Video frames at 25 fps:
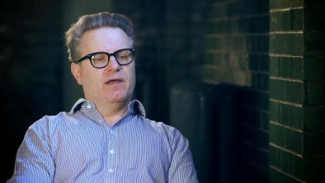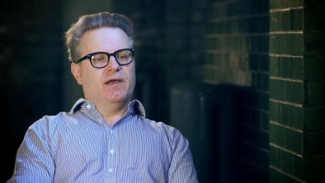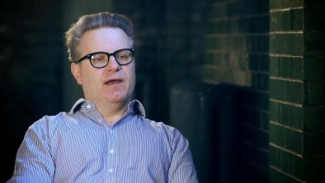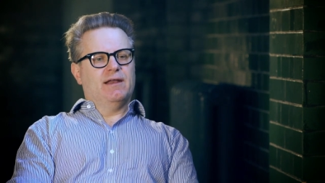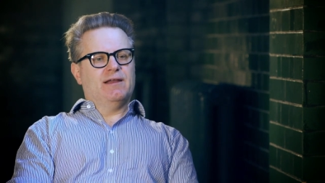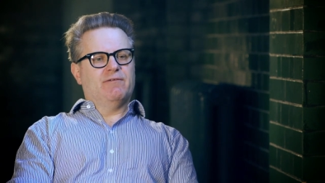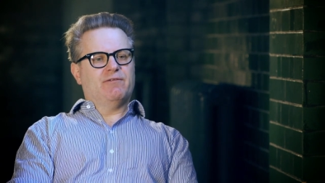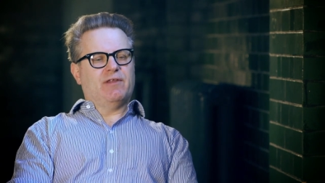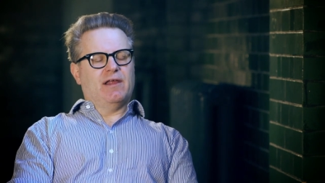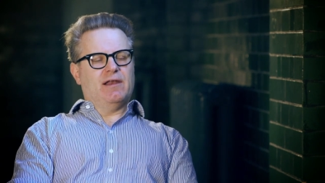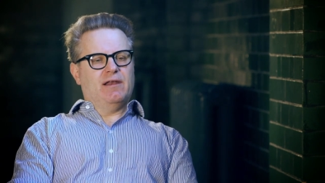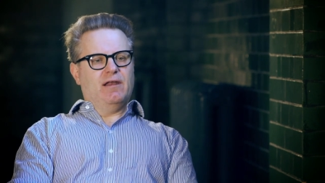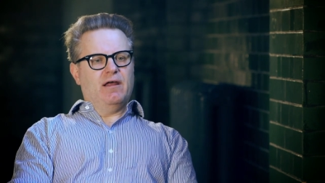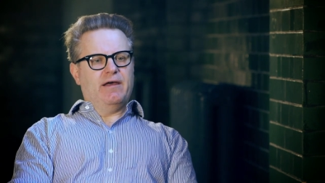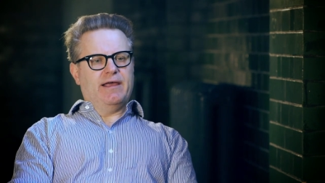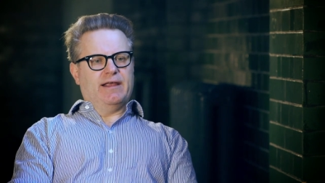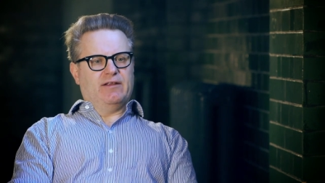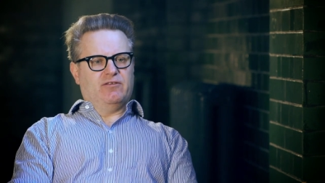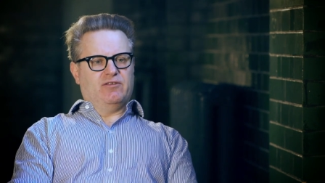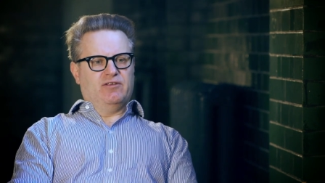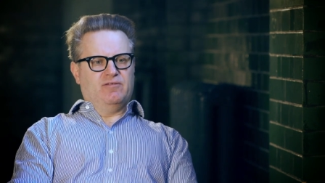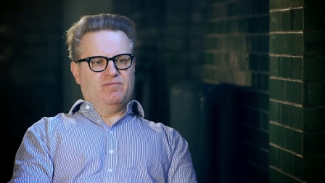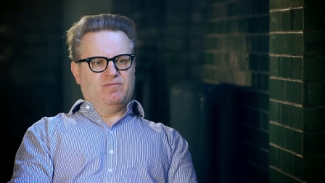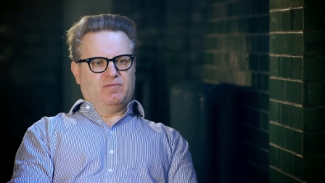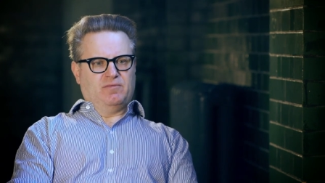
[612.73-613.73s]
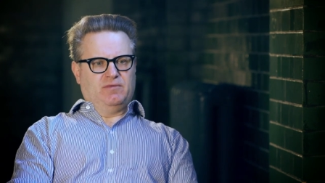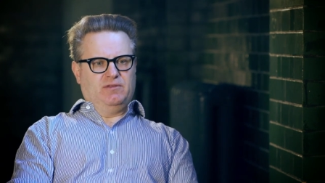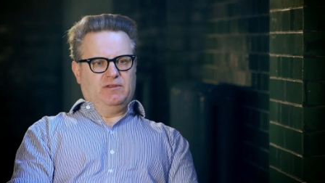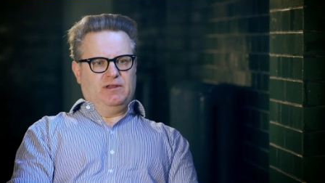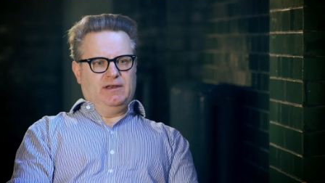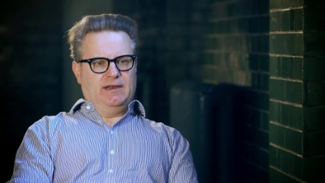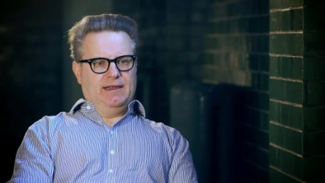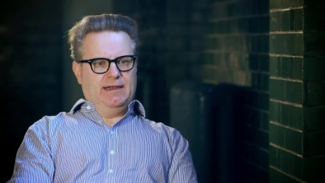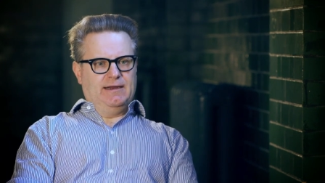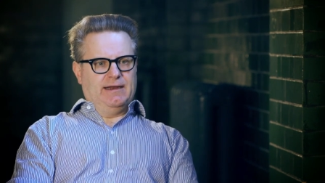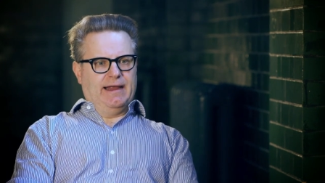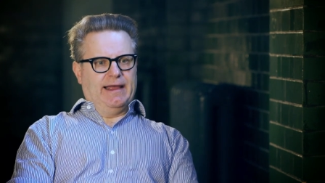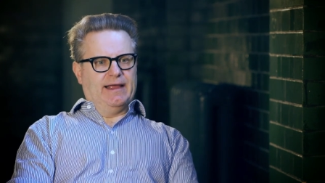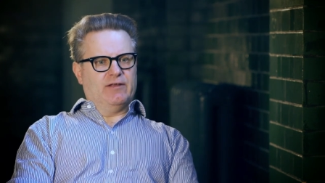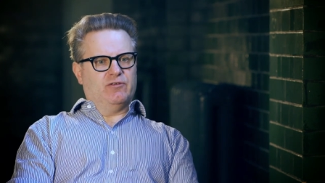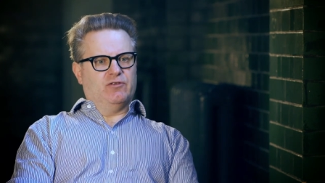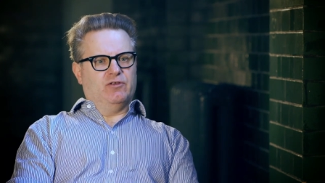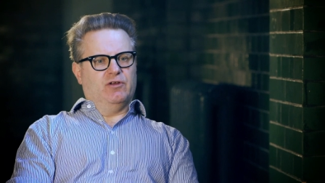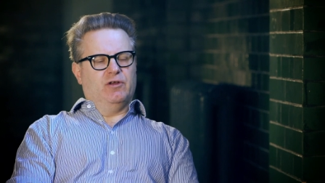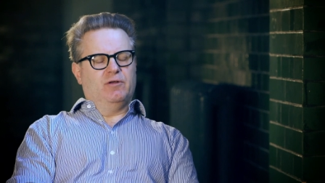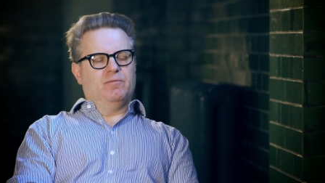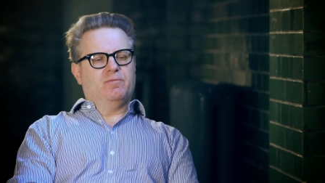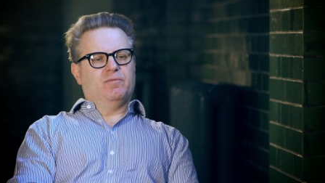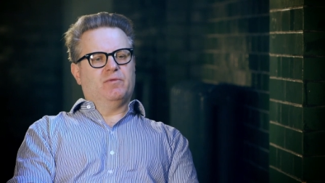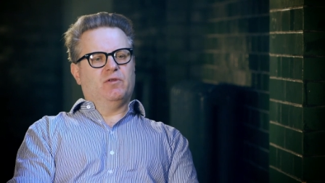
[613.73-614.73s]
And if they liked the lead
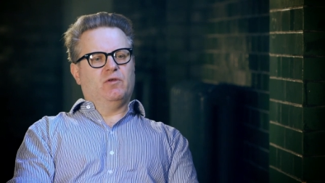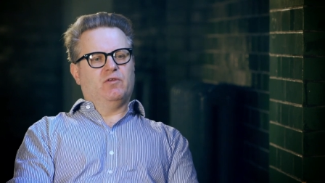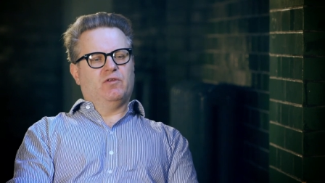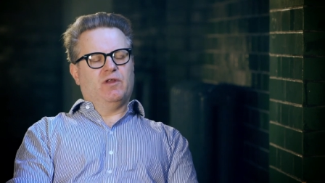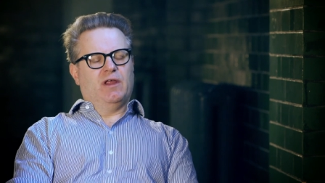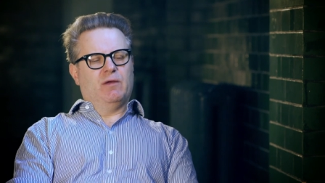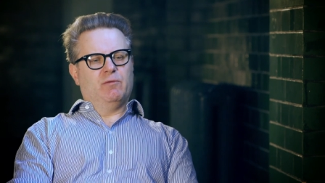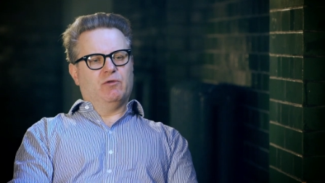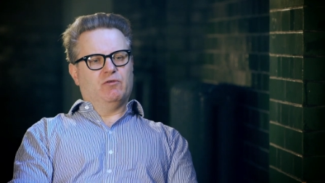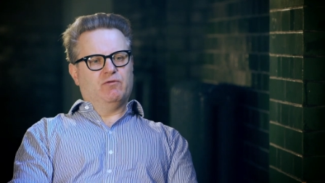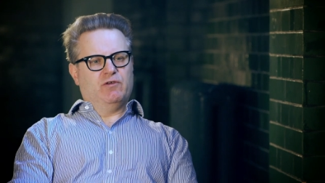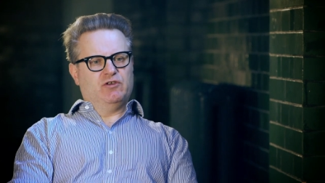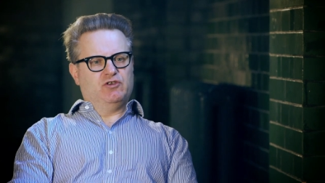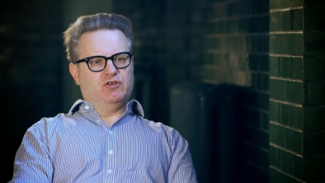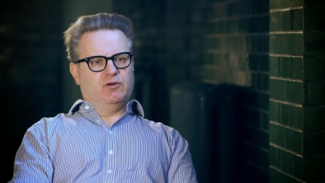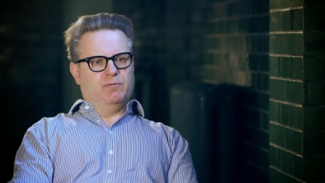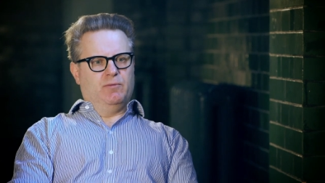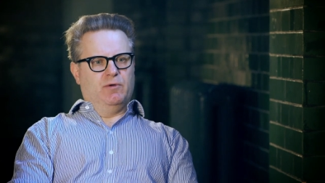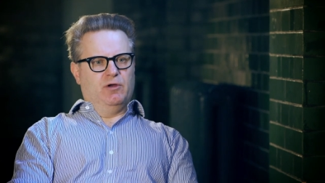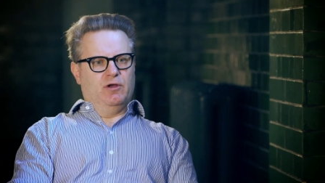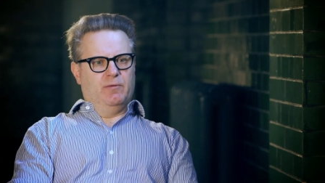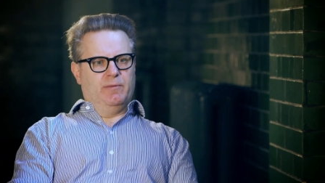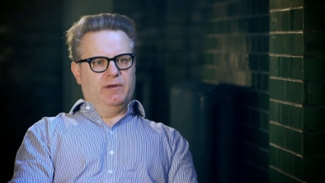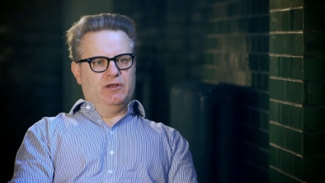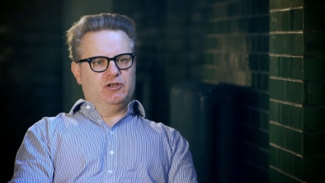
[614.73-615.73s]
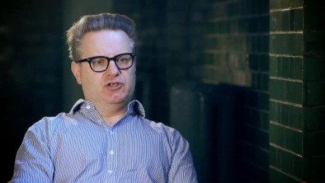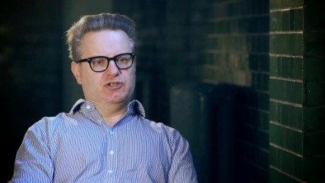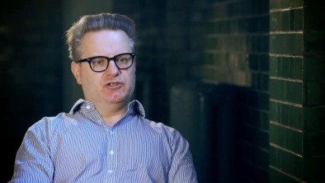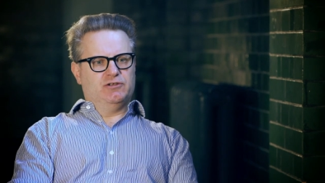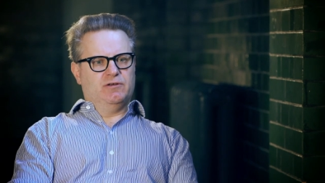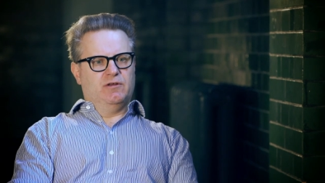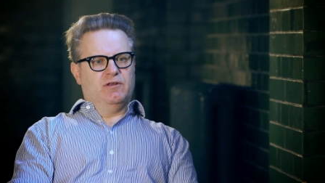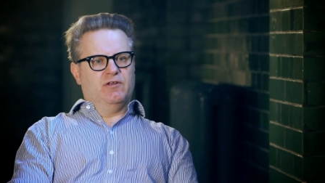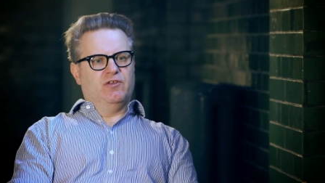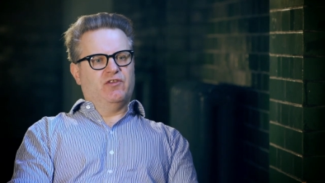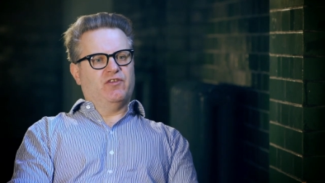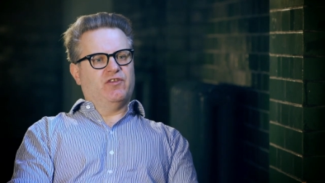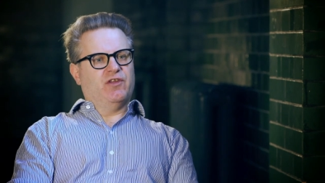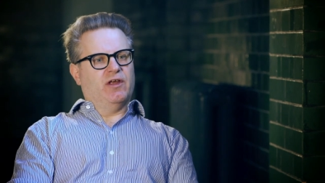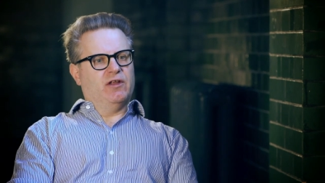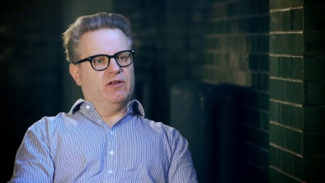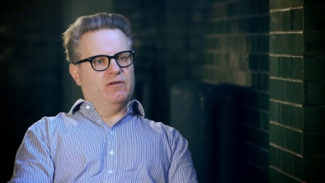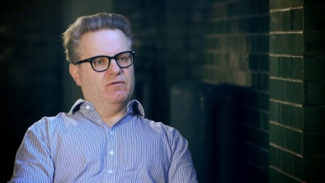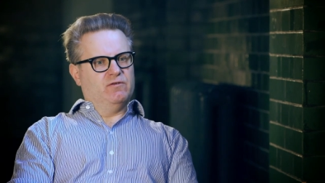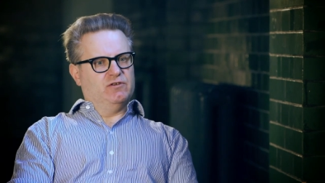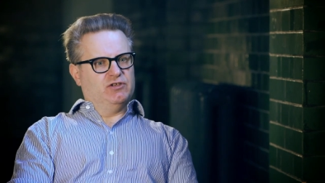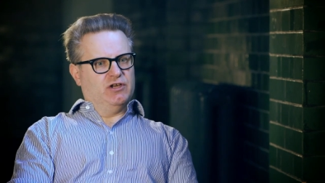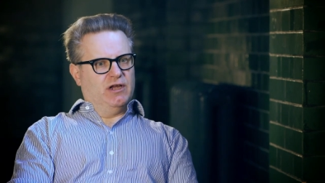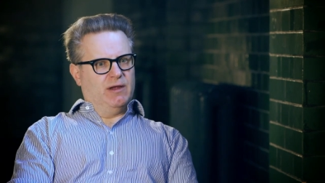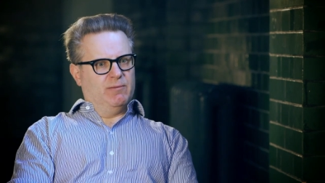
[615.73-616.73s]
actor, whose name was Richard Burbage, son
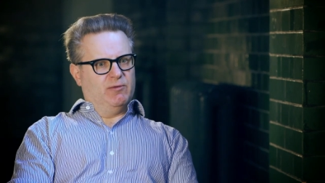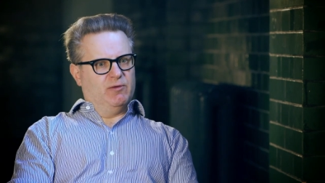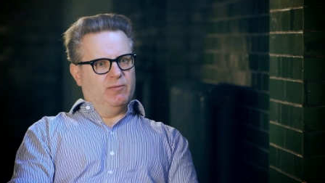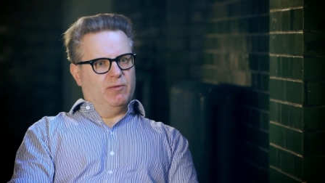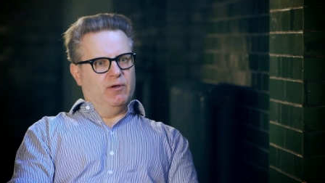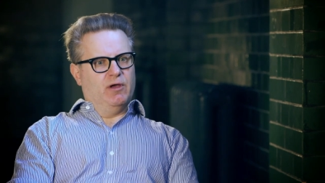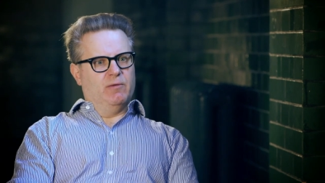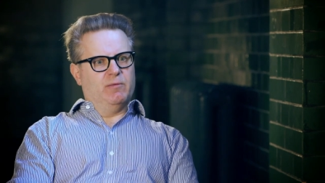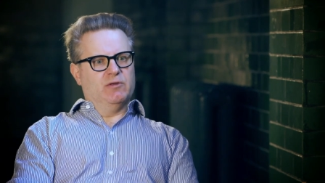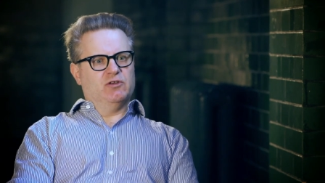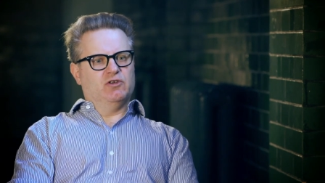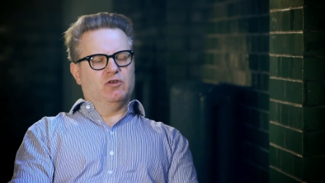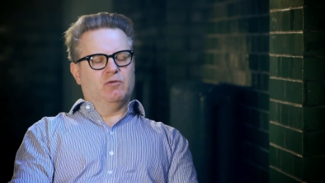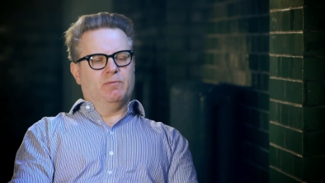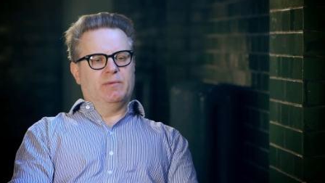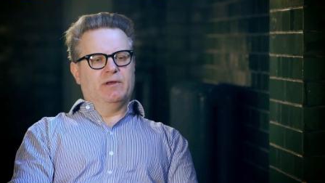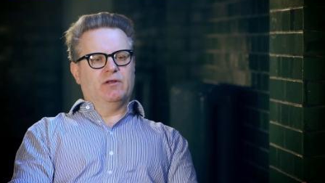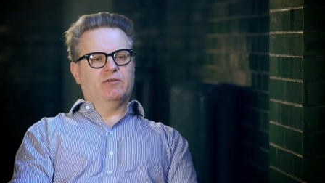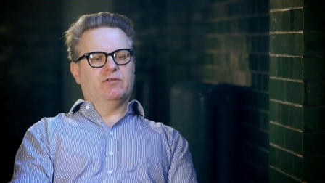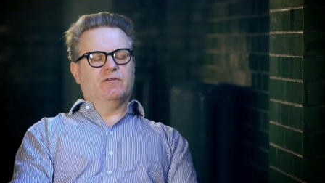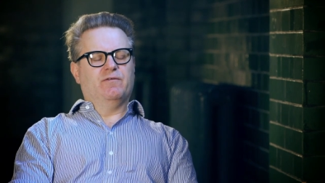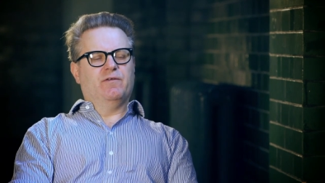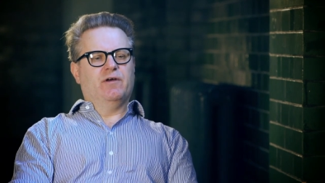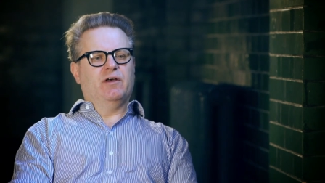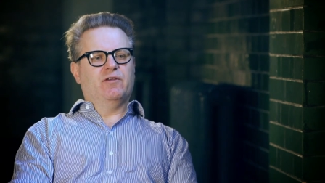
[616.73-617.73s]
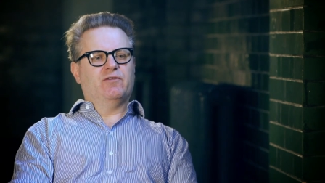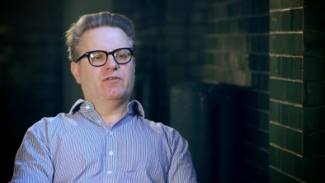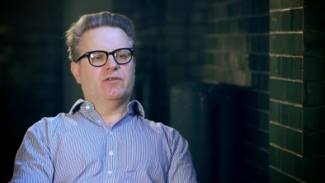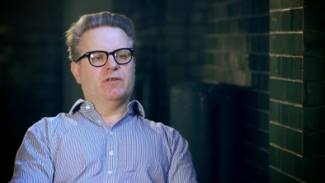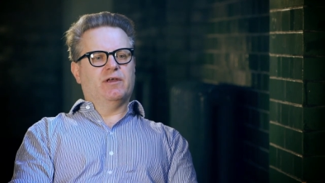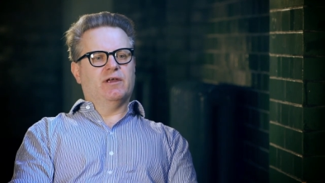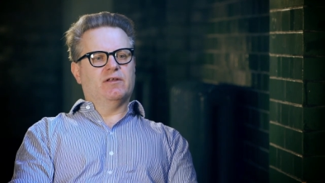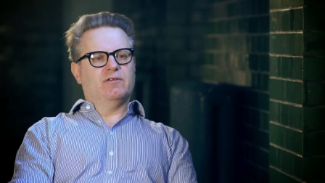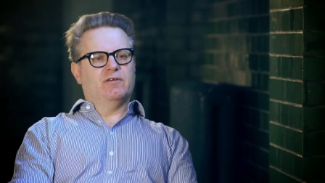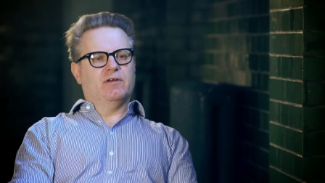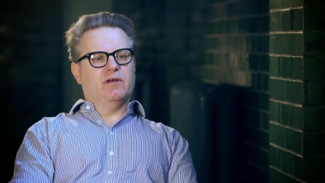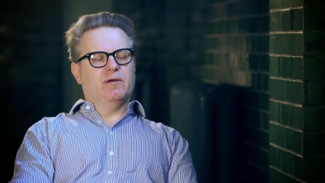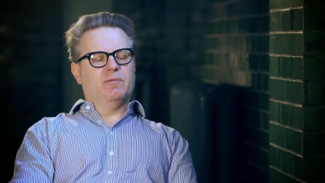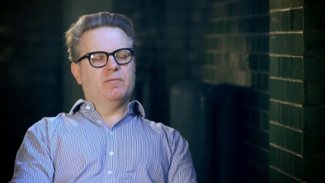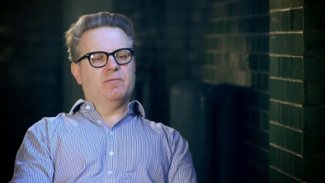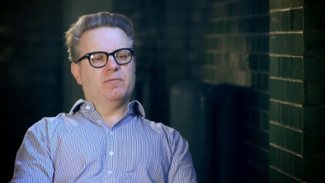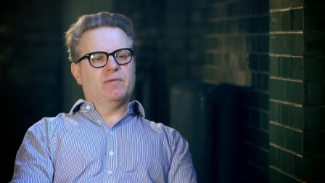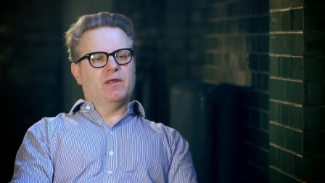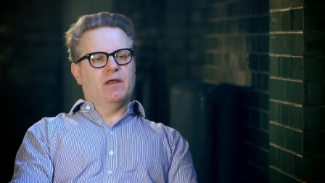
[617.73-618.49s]
of James Burbage, who built the first theatre,